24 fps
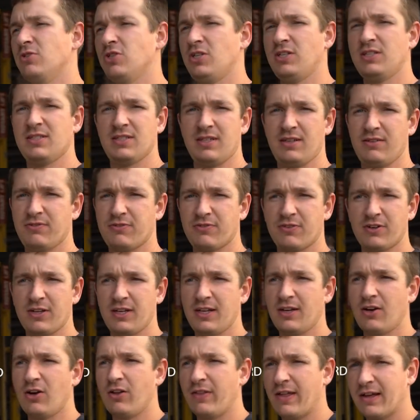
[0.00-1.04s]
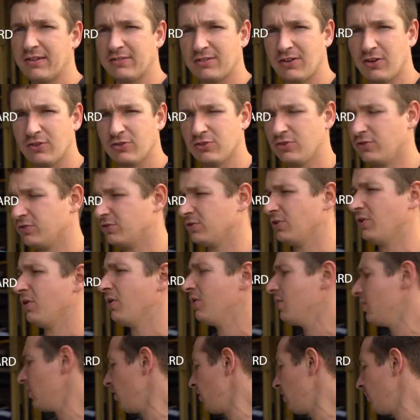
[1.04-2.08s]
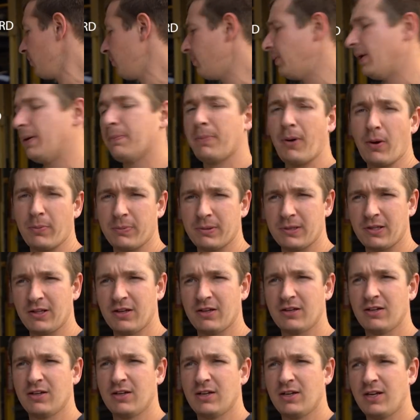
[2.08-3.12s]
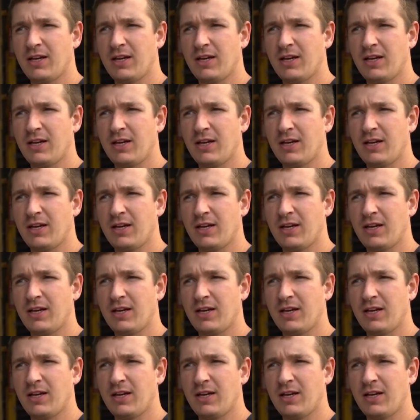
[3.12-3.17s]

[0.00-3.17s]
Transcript: GT3, all that sort of stuff. So pretty popular.